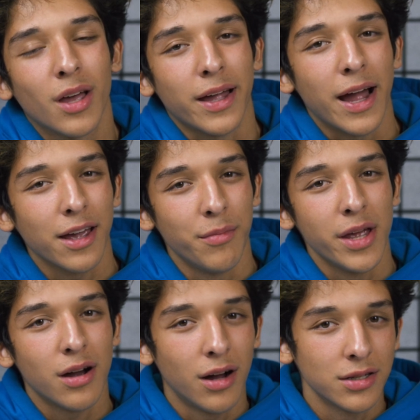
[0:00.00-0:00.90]
Like I could
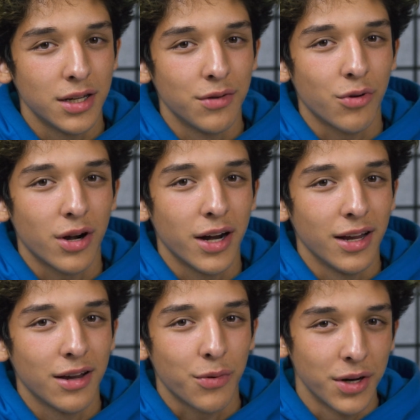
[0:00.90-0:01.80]
make content where
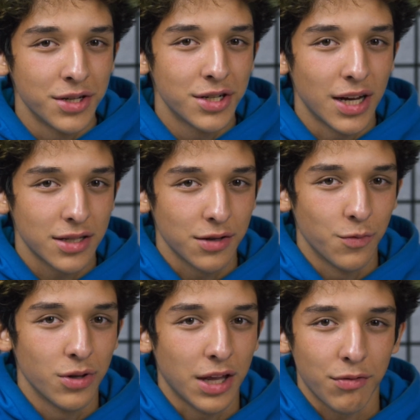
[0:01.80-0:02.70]
I cringe at
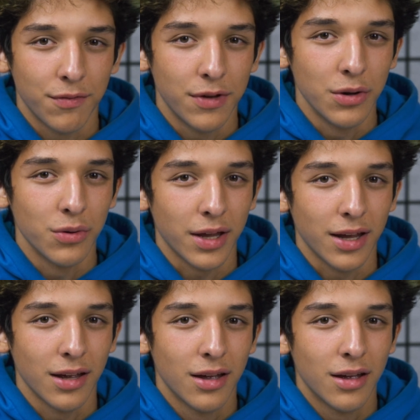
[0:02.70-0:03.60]
someone, like review and
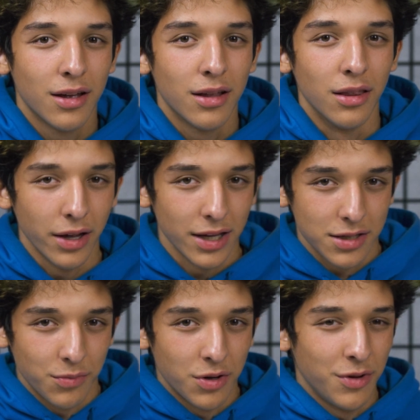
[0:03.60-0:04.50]
like look at
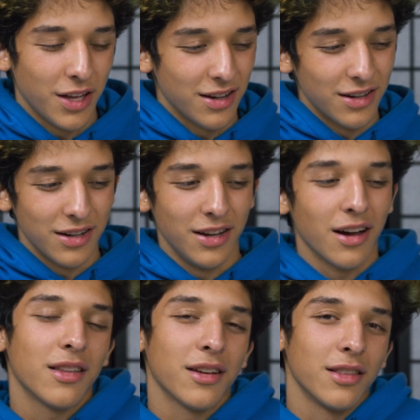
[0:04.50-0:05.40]
someone and be like, oh
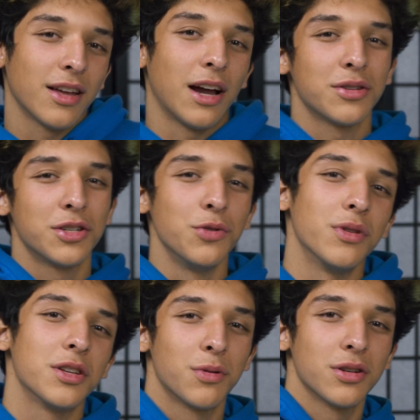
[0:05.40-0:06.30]
yuck, look at how
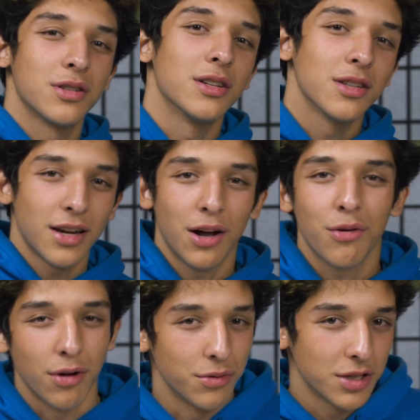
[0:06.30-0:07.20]
stupid this person is, look at how
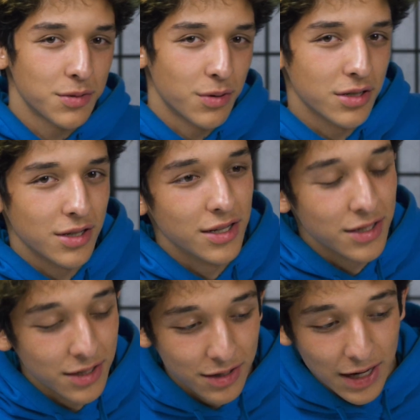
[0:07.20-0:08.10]
gross this person
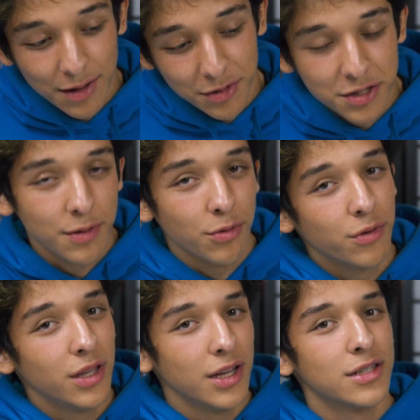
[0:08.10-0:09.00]
is, damn, these people
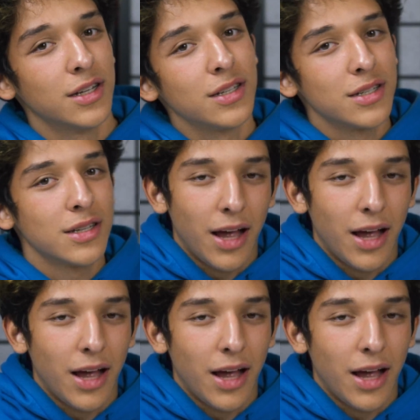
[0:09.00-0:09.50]
really exist.